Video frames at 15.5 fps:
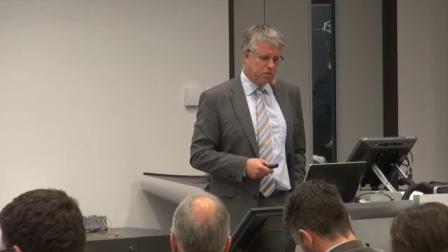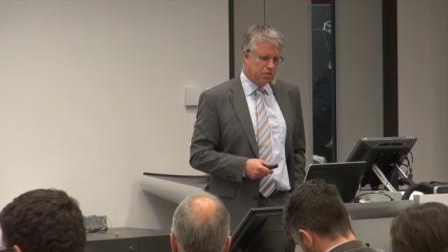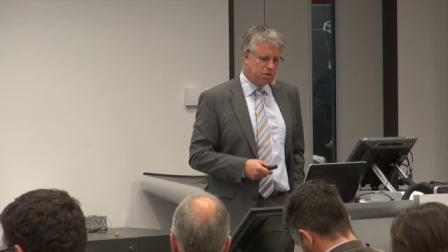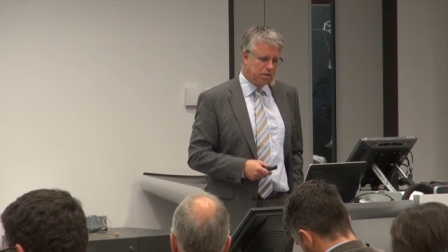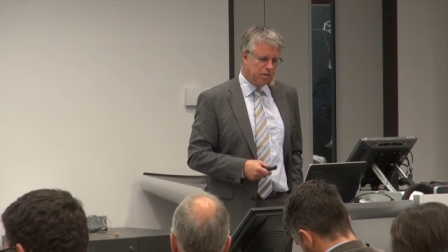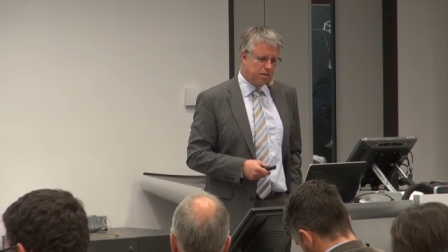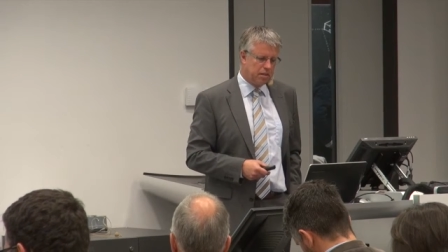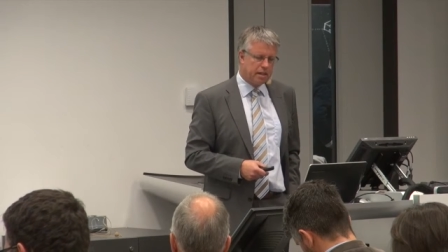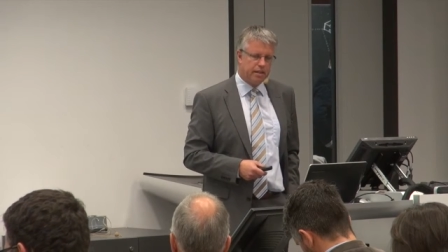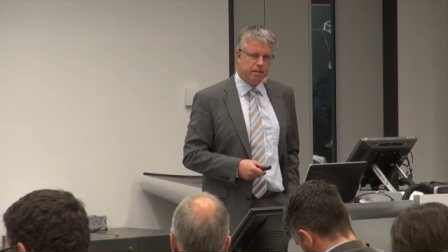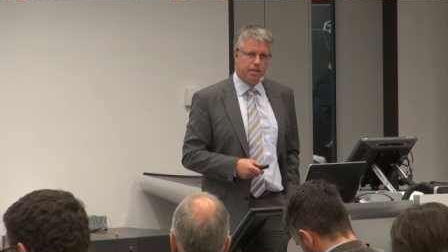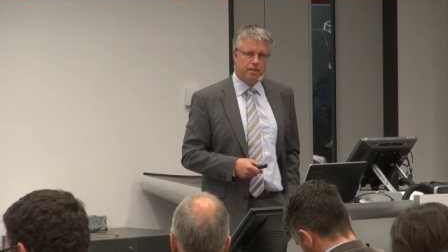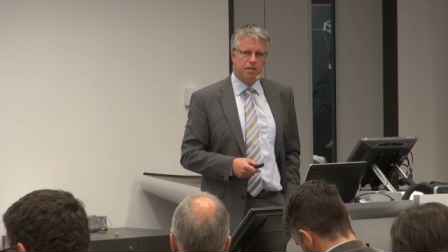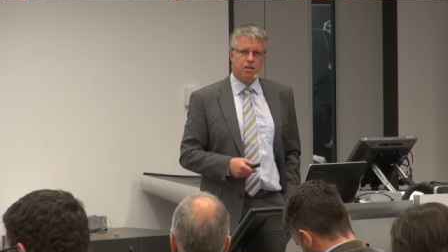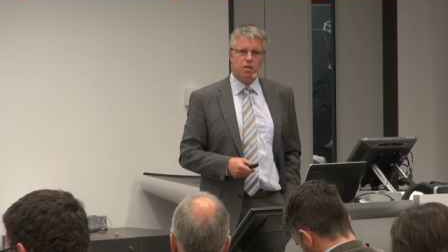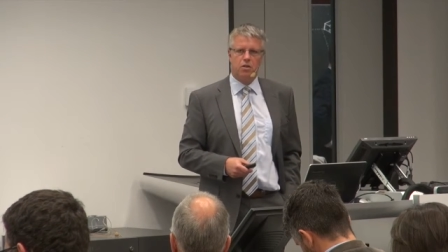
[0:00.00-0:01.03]
you can
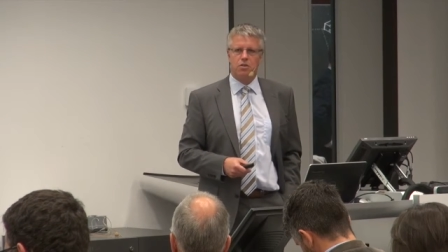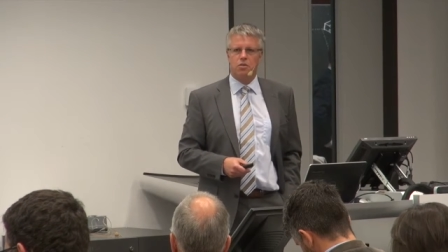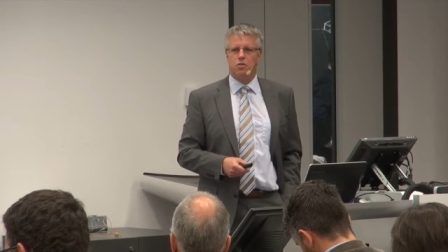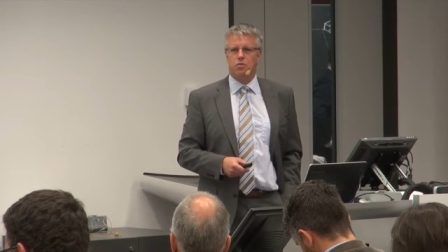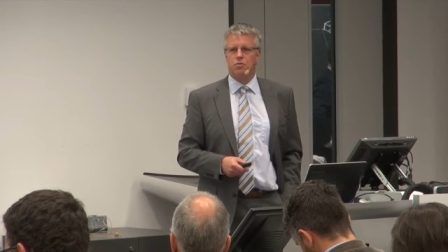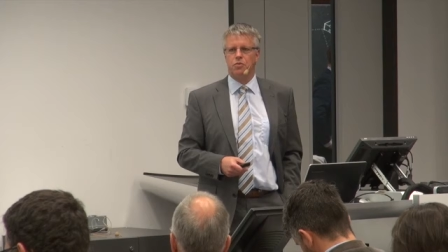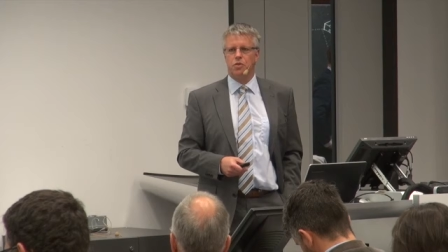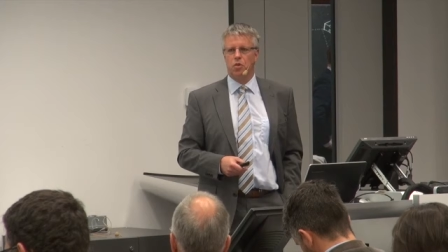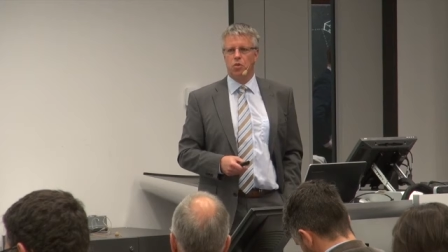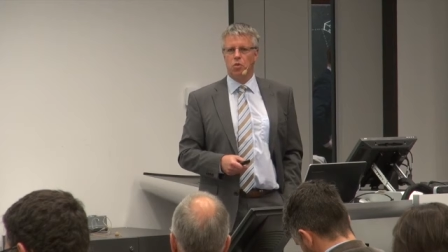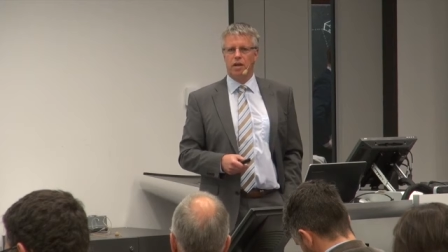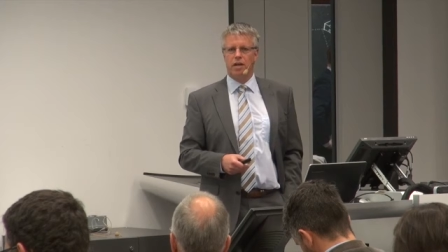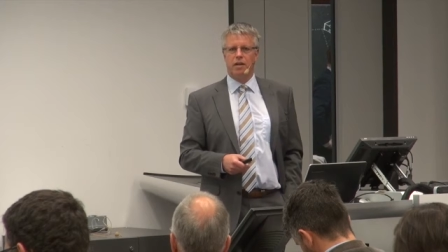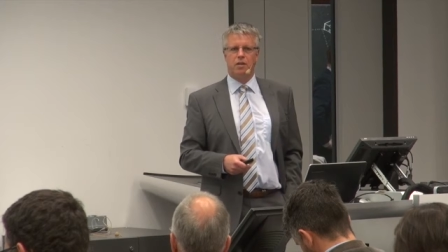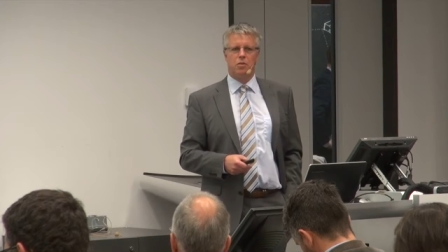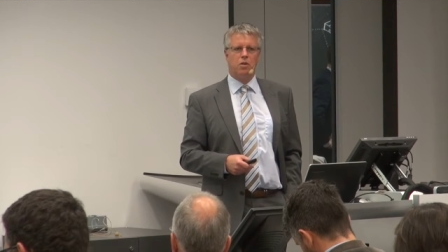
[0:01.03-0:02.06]
gain a lot of
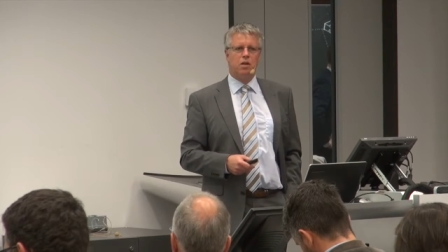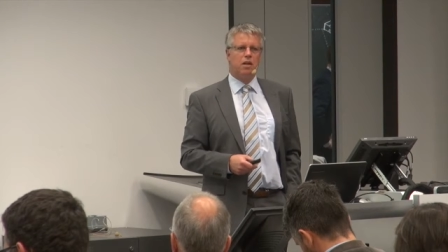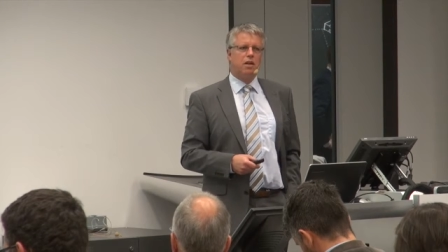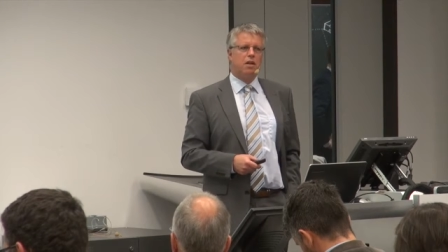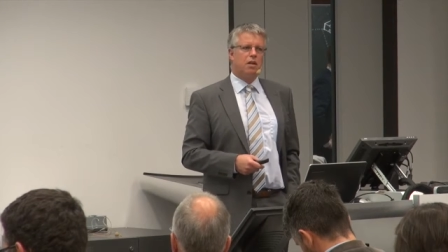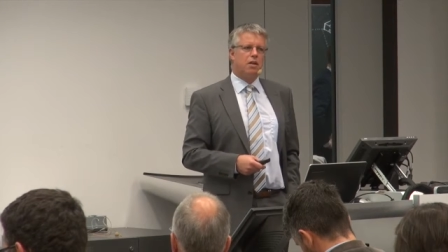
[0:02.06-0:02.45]
know-how,